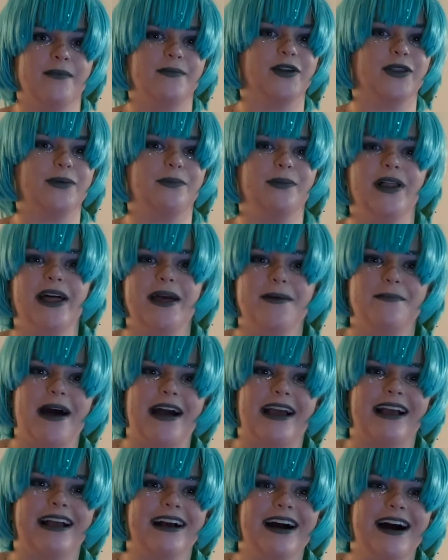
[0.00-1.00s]
put the play
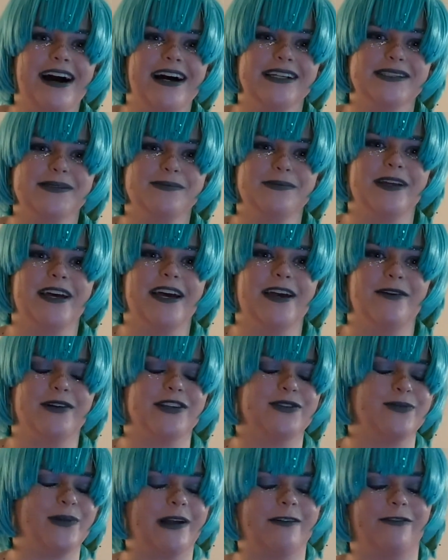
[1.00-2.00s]
back in cosplay
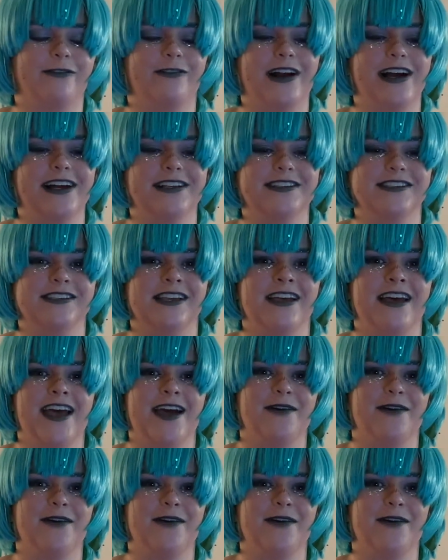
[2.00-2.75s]
with my friends.